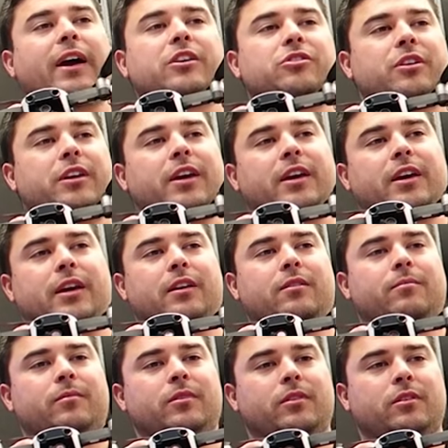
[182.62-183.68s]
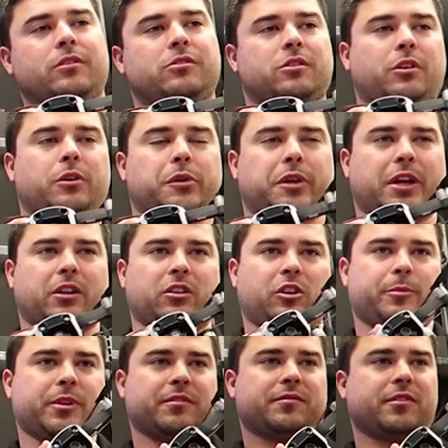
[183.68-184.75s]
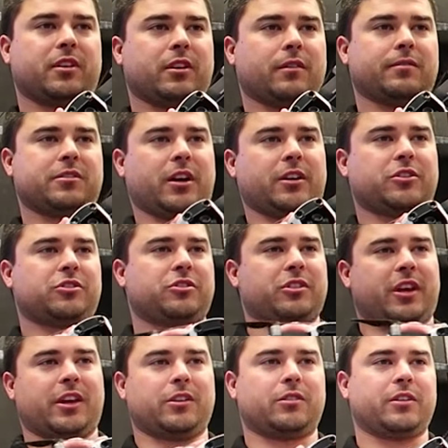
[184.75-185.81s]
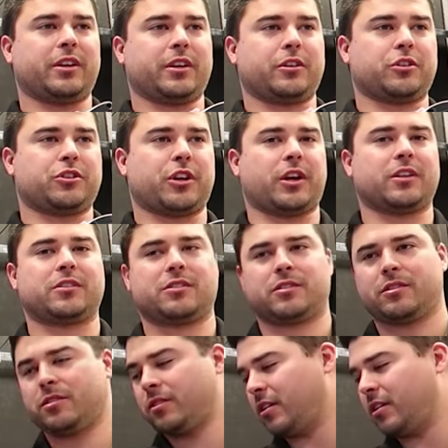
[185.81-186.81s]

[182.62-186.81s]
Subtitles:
actually get hit, so you get a little bit of Dutch angling in your shots,